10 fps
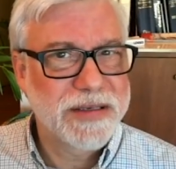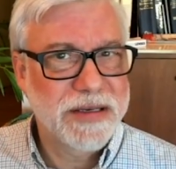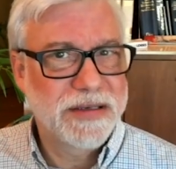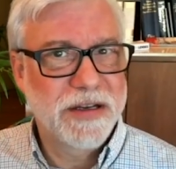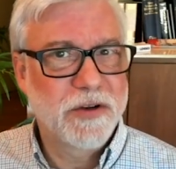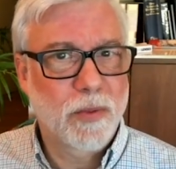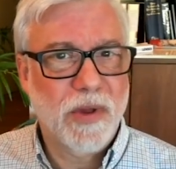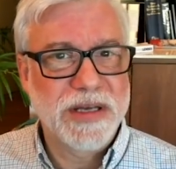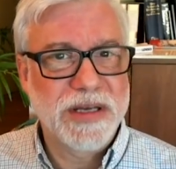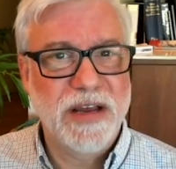this digital
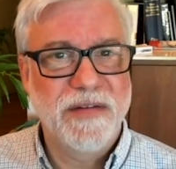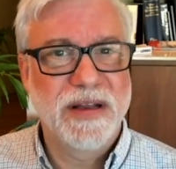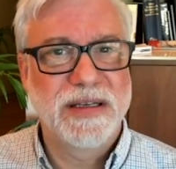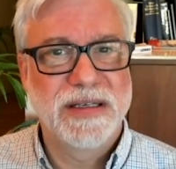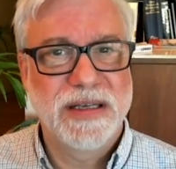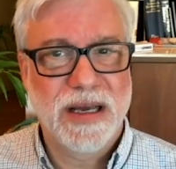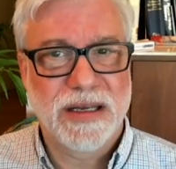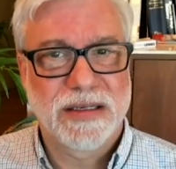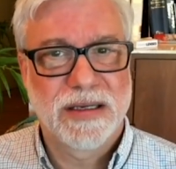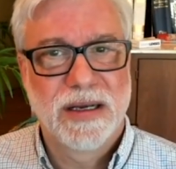place even
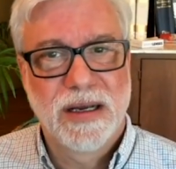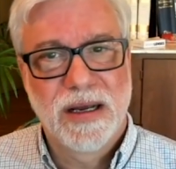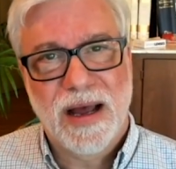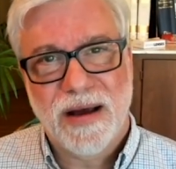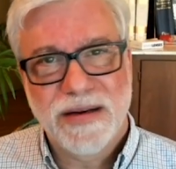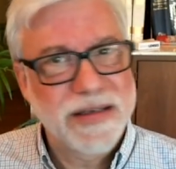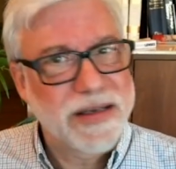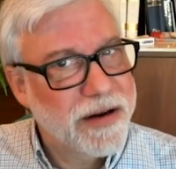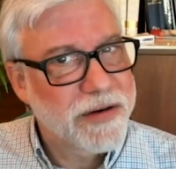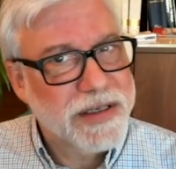exist? How does
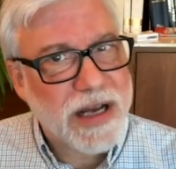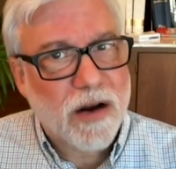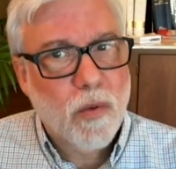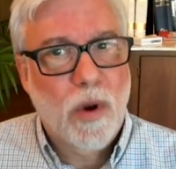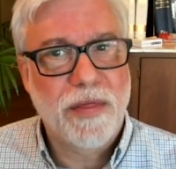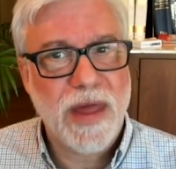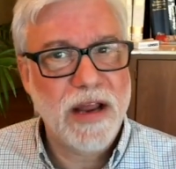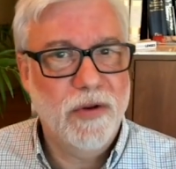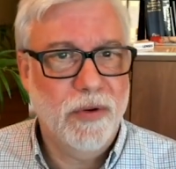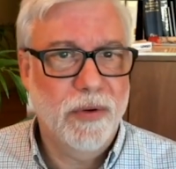it intersect what
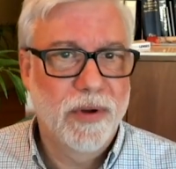they do?